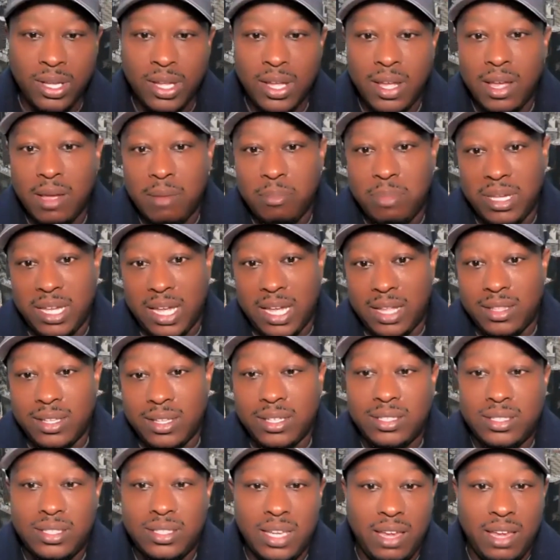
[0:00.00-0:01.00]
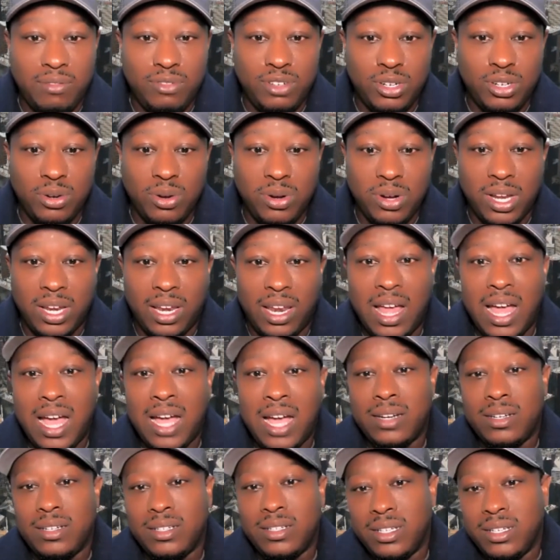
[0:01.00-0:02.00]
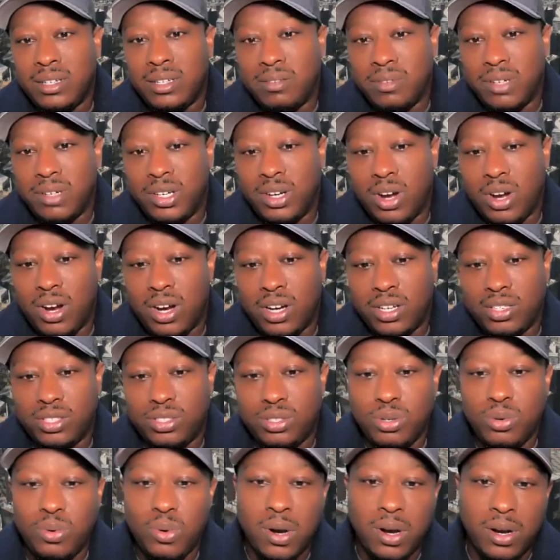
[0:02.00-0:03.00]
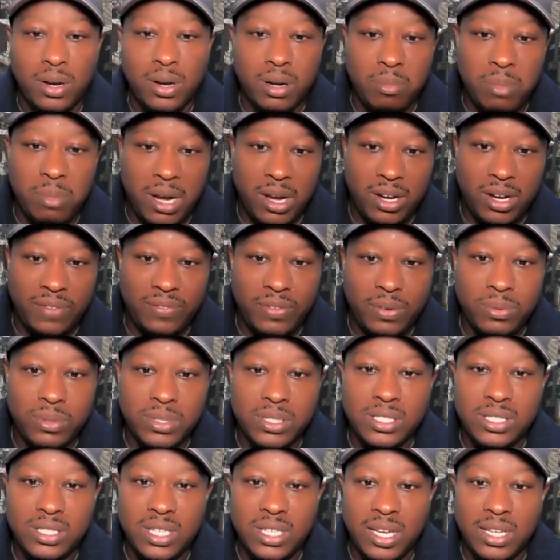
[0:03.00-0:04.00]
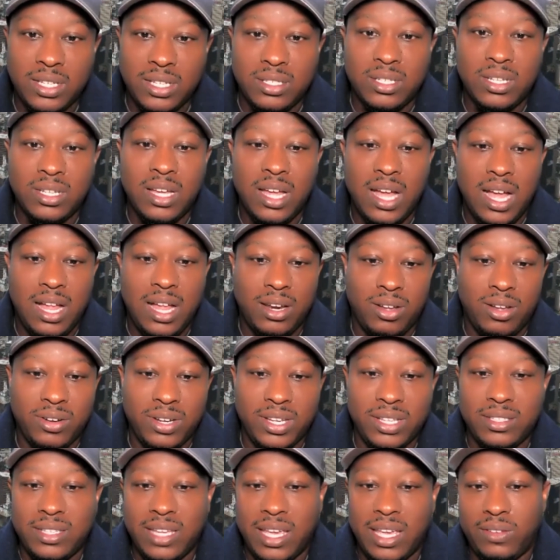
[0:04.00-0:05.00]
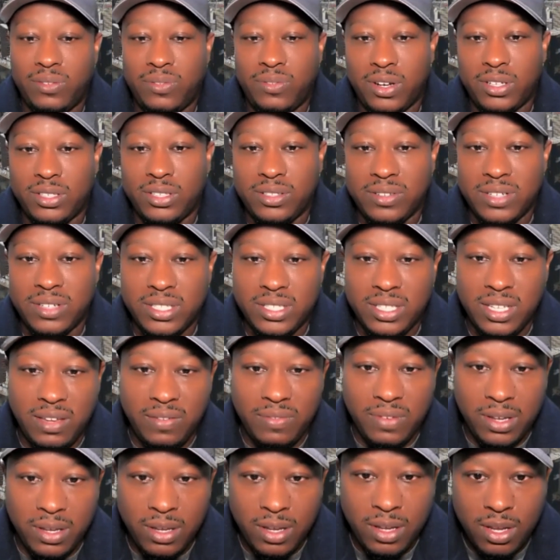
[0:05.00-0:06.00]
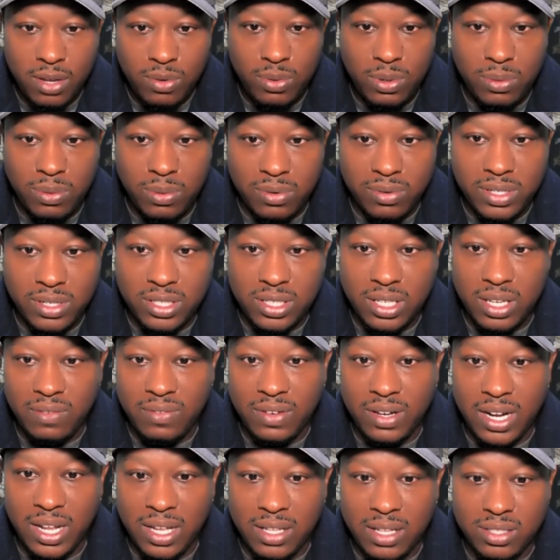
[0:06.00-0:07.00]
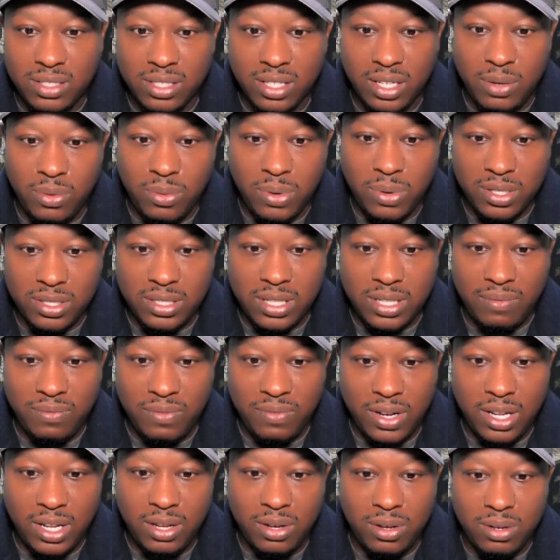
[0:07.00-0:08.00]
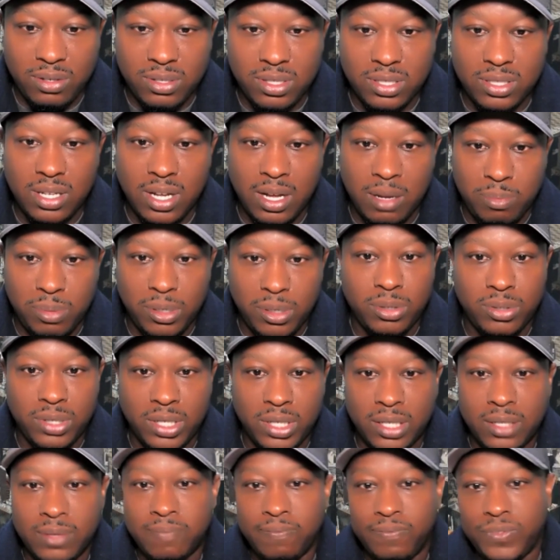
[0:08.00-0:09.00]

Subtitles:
But yeah, this saves you a lot in regards to worrying about if it was sent, how long it takes for us to receive it. We will receive it instantly once that video is uploaded.